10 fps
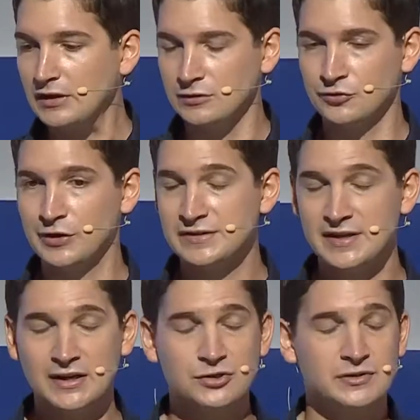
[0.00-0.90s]

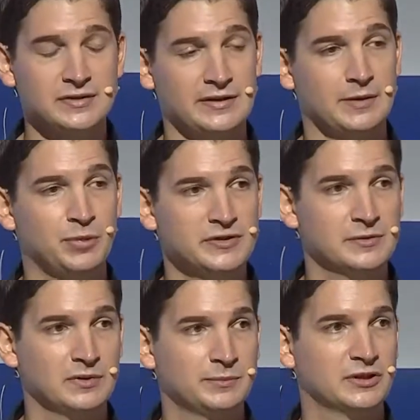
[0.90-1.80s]
transactions that are
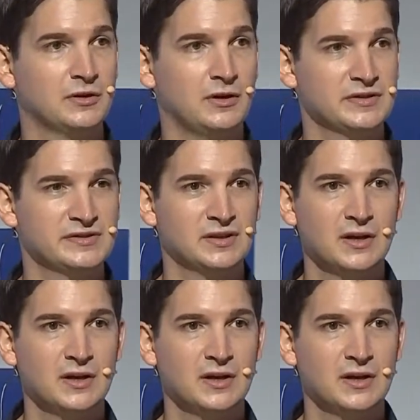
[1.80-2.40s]
possible, because